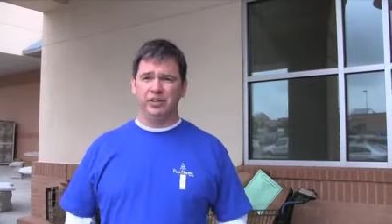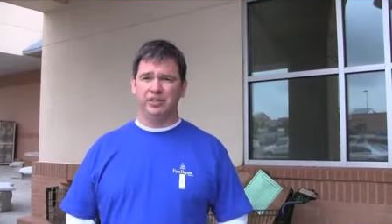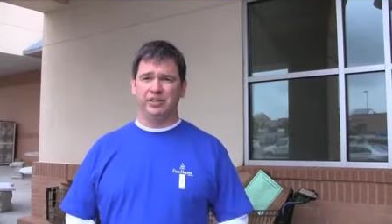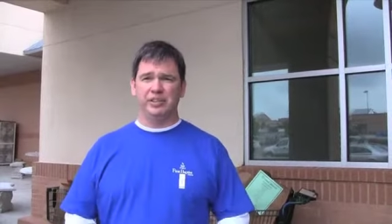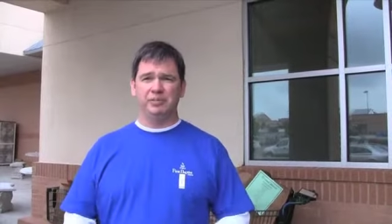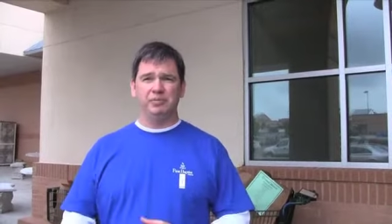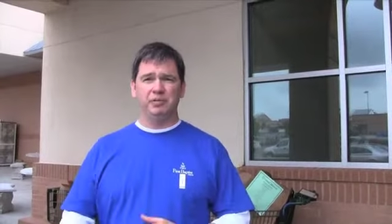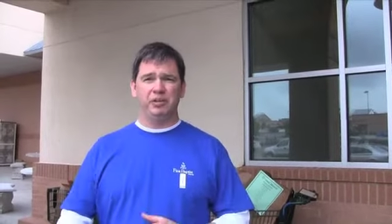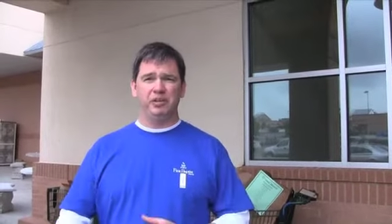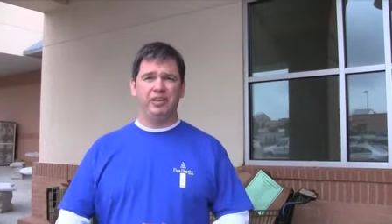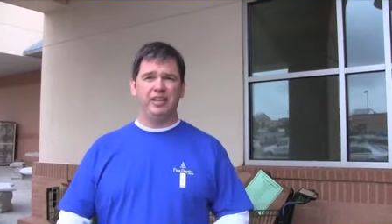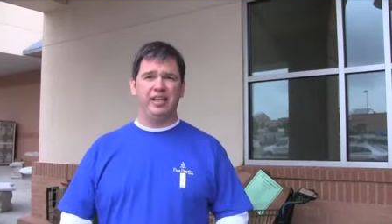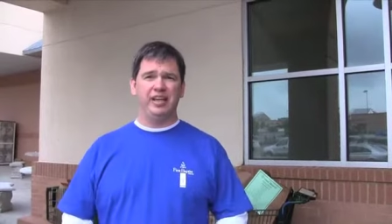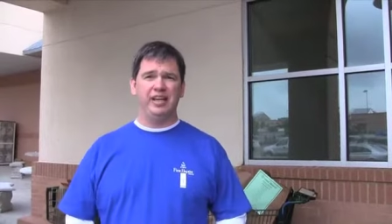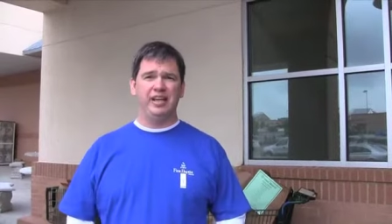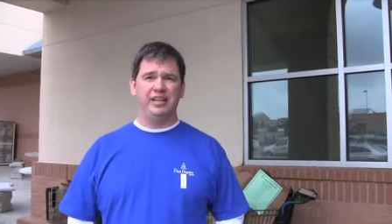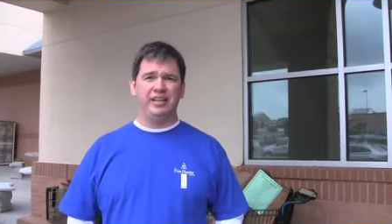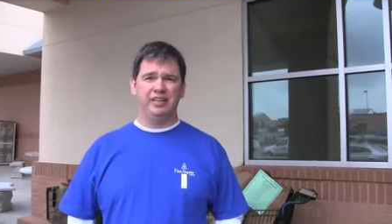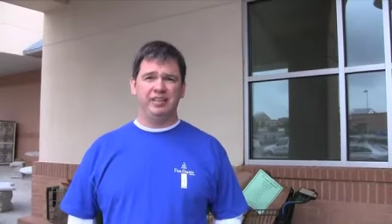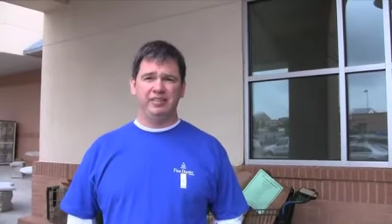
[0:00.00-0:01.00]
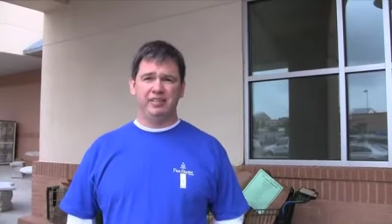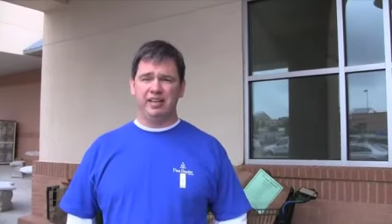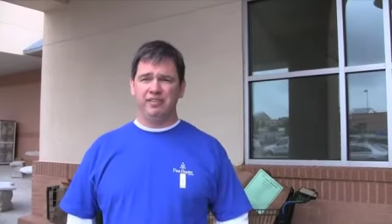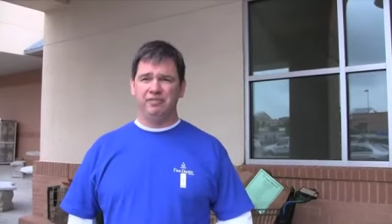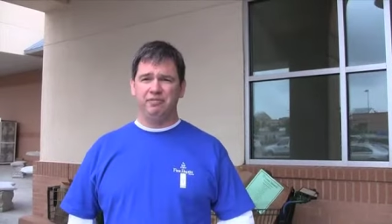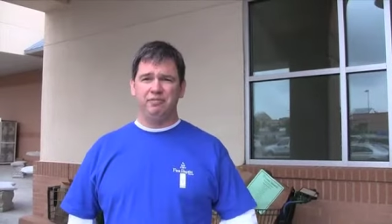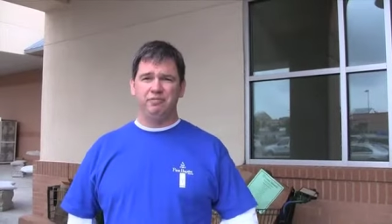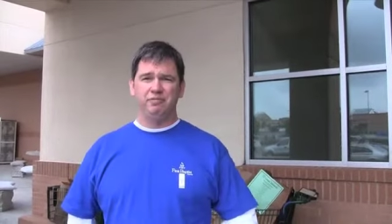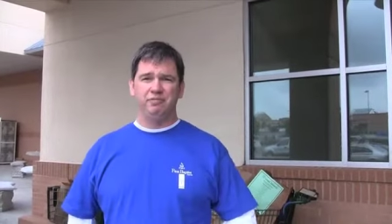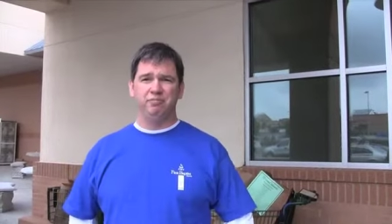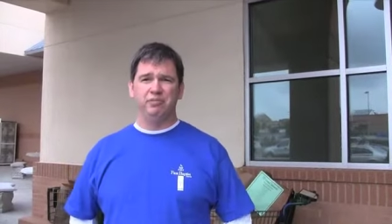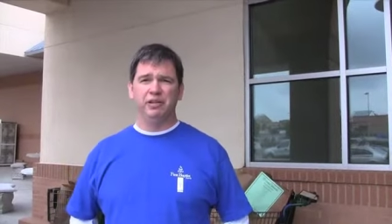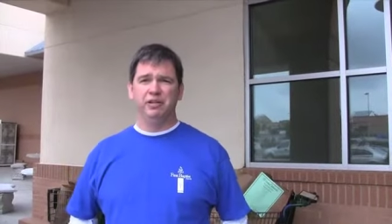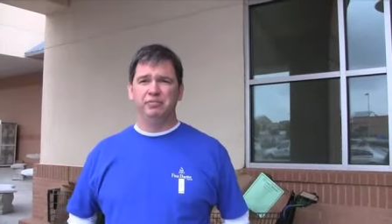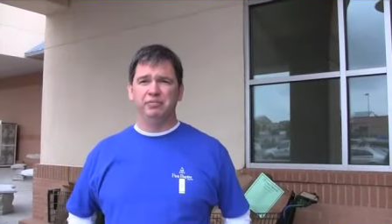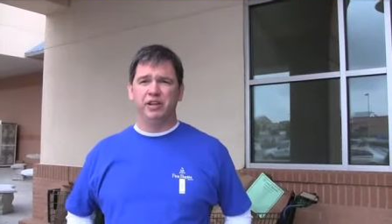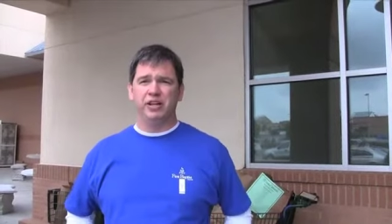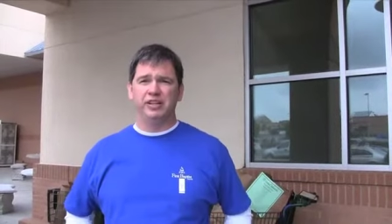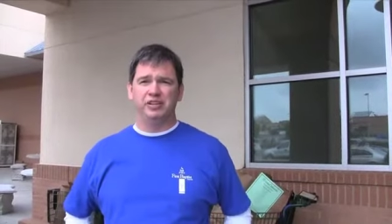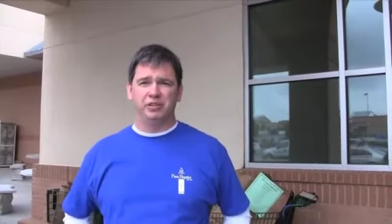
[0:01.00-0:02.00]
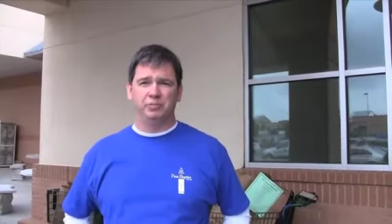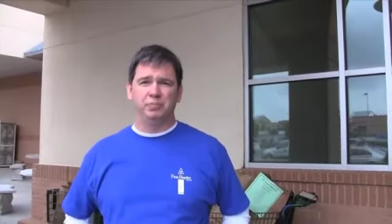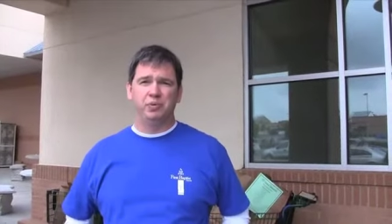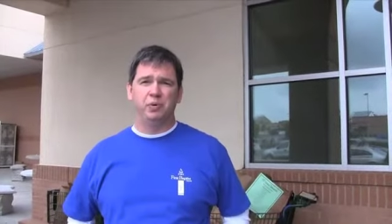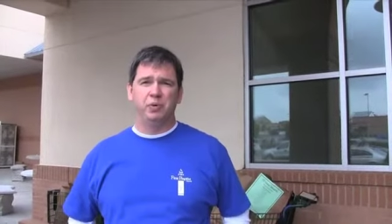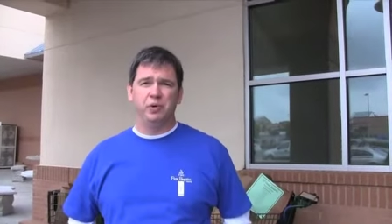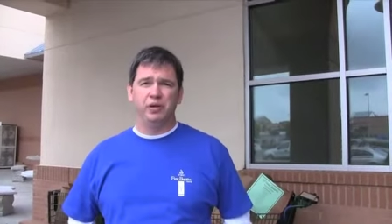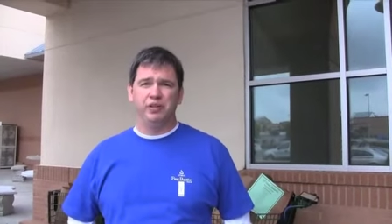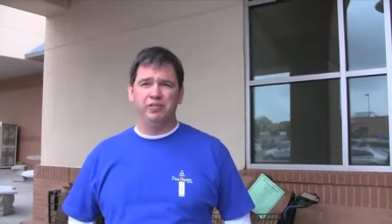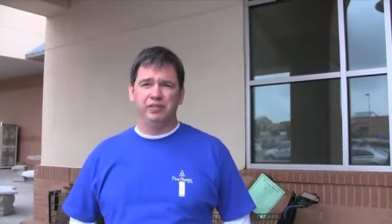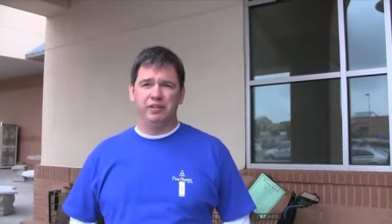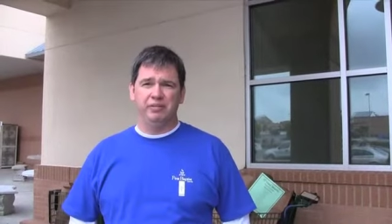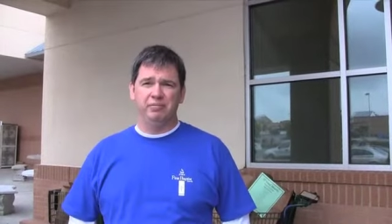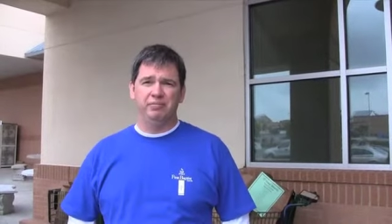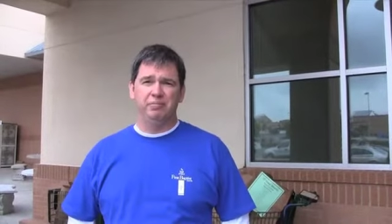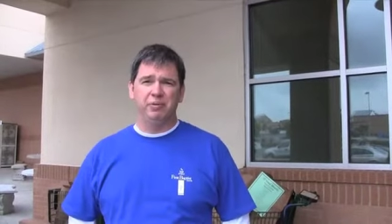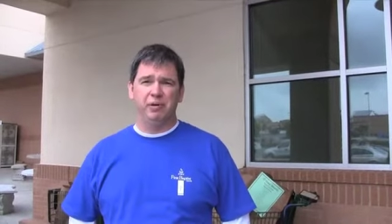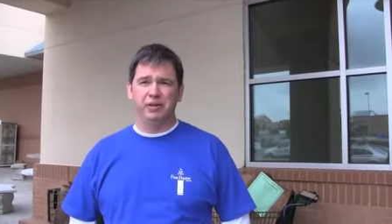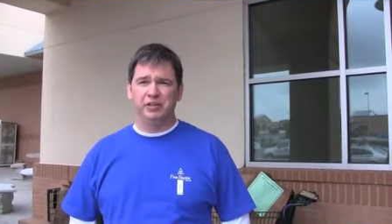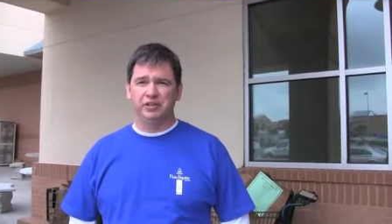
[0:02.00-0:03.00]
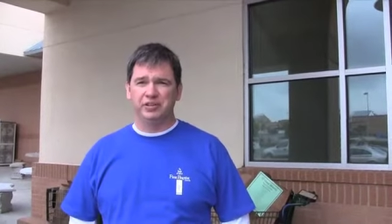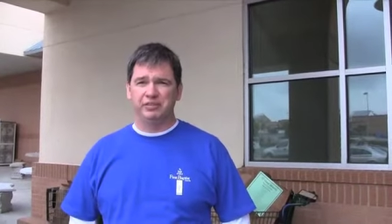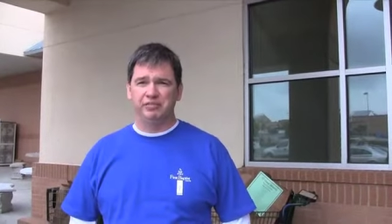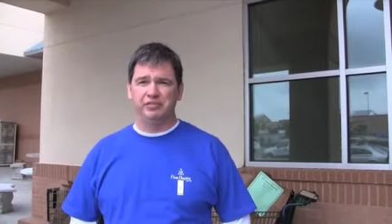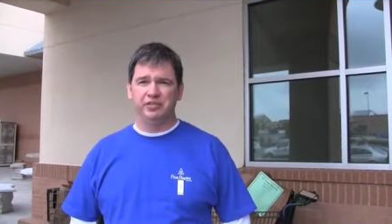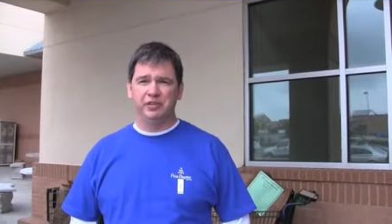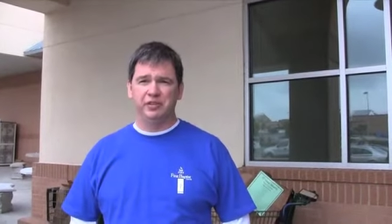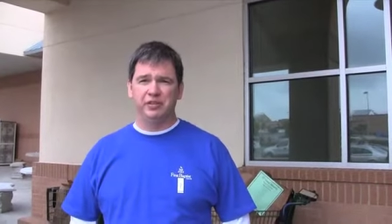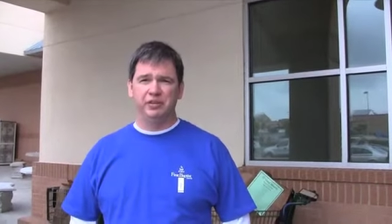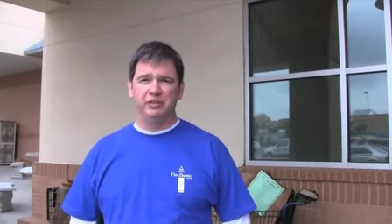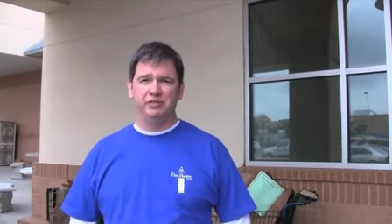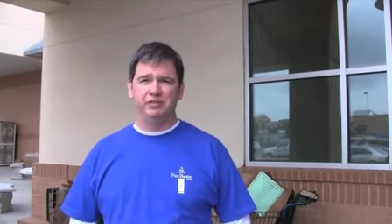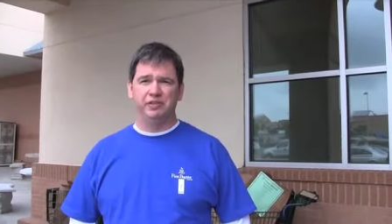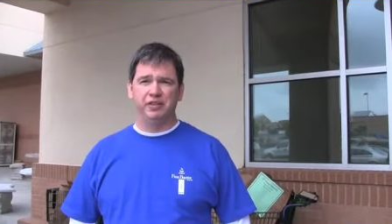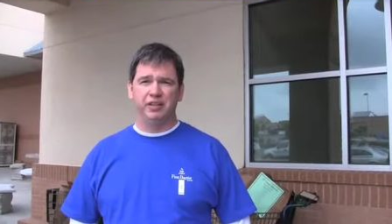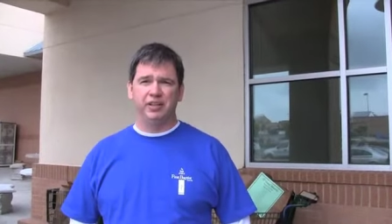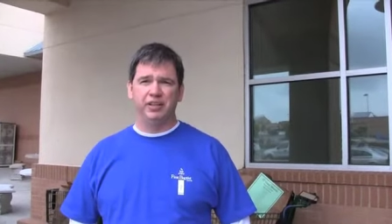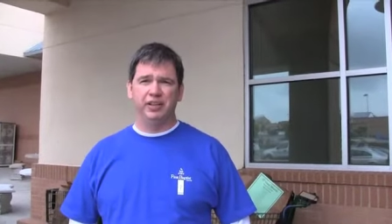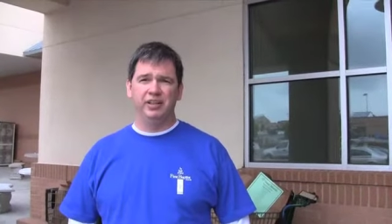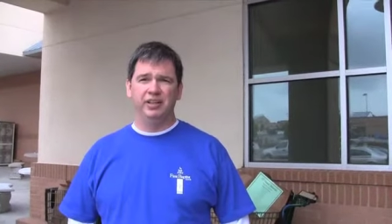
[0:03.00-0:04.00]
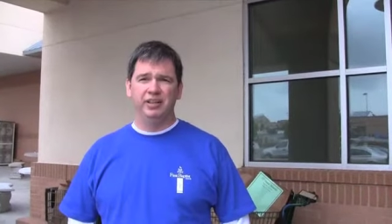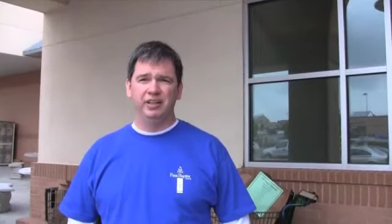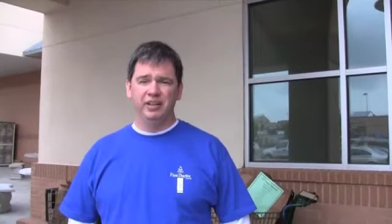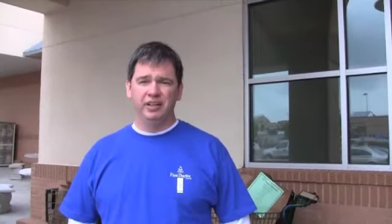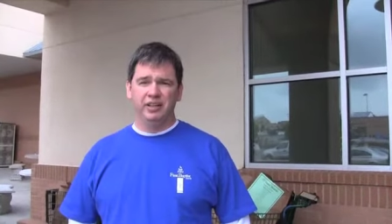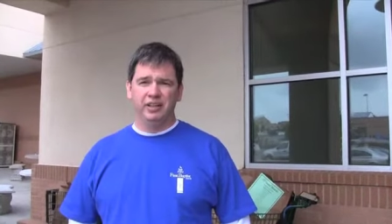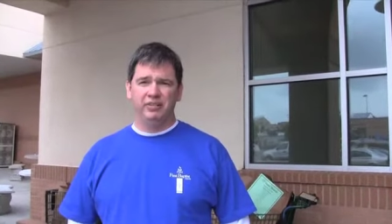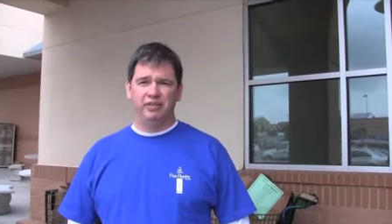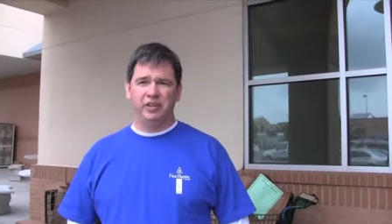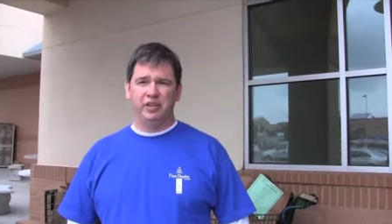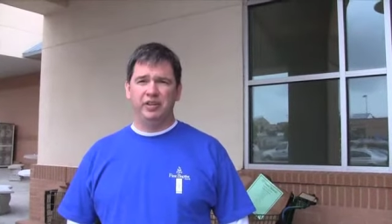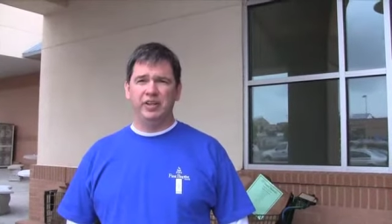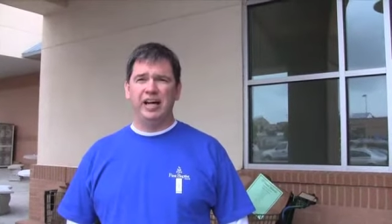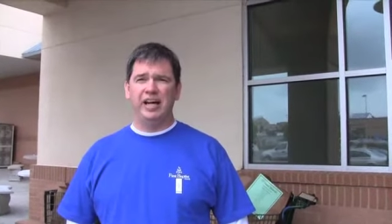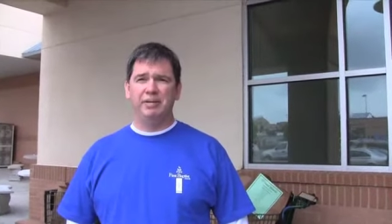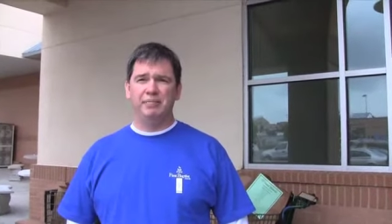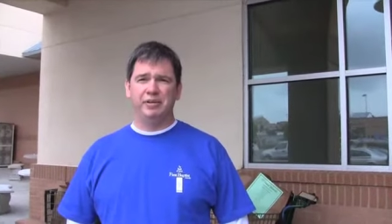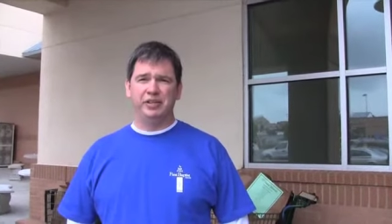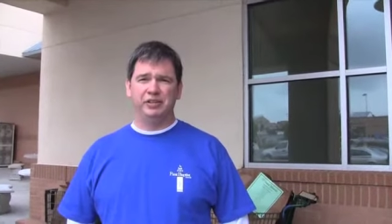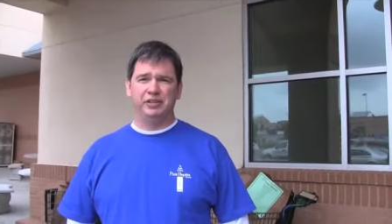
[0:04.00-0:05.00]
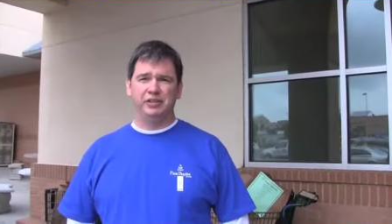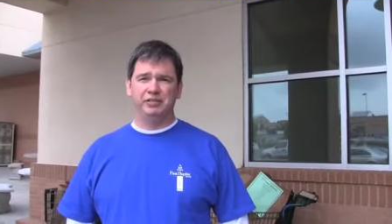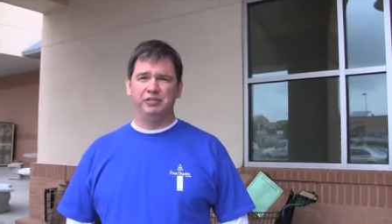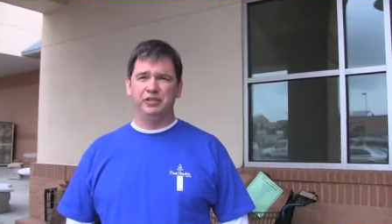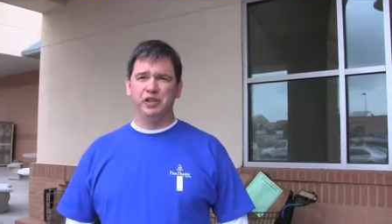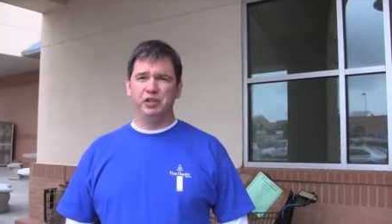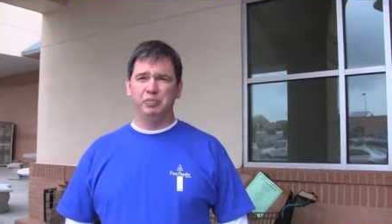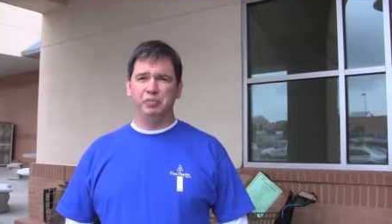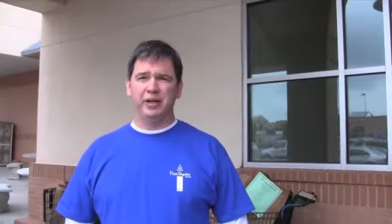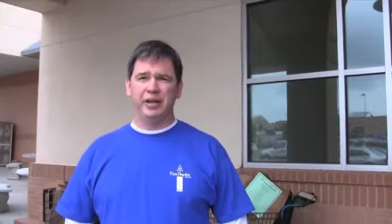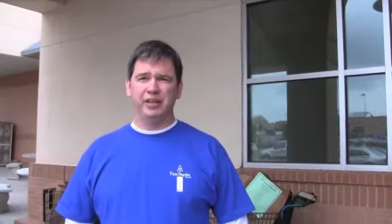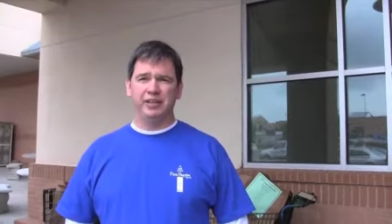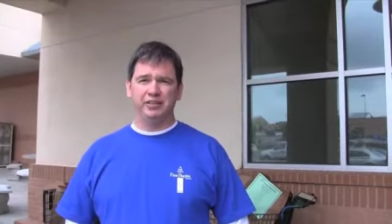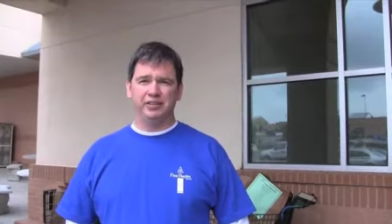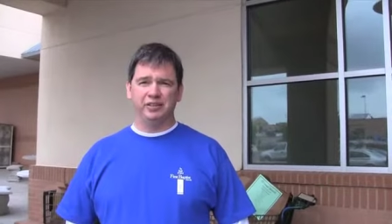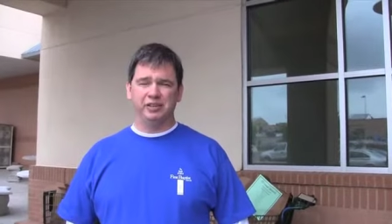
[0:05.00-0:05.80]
the similar thing, and they've been very supportive and purchasing food for the the United Ministry Food Bank.